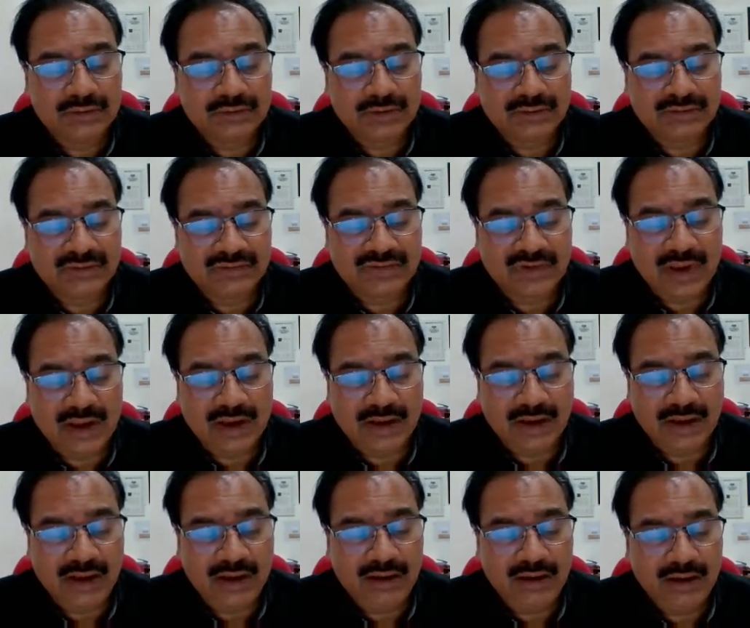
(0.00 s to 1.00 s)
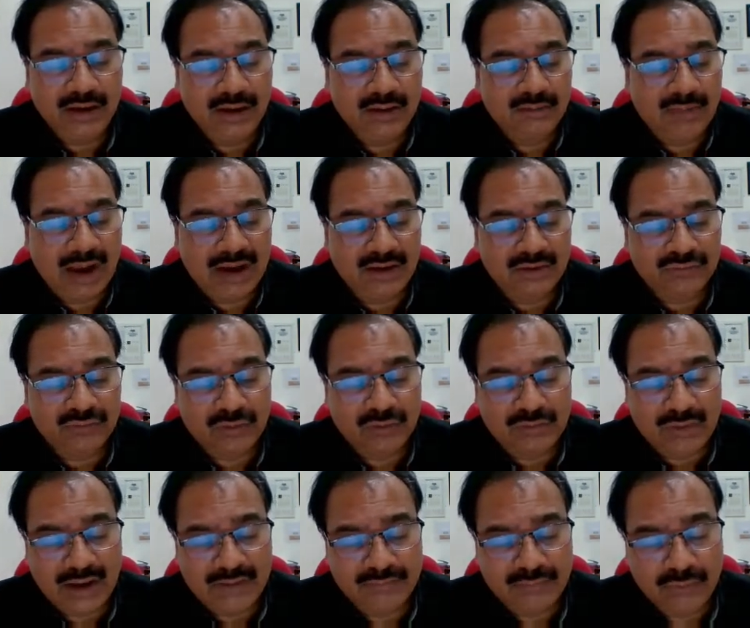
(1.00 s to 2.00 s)
So this is again minus 1
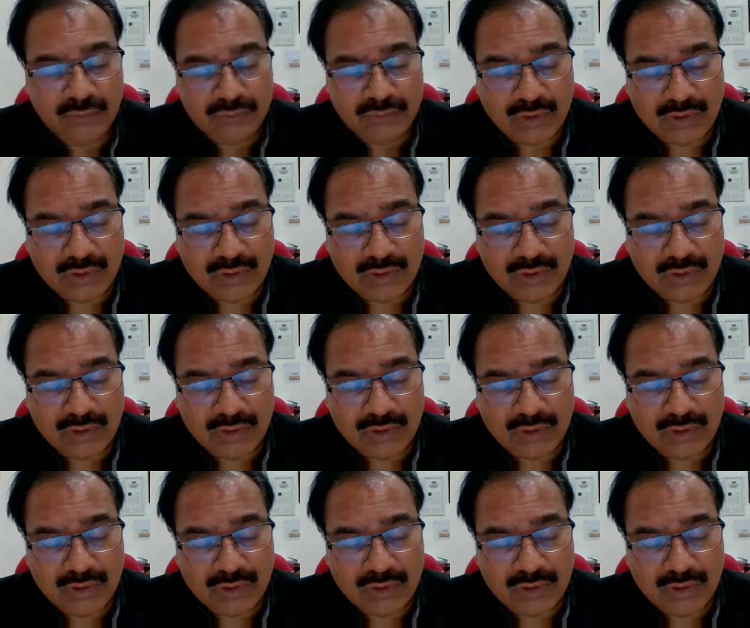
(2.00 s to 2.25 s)
by 4,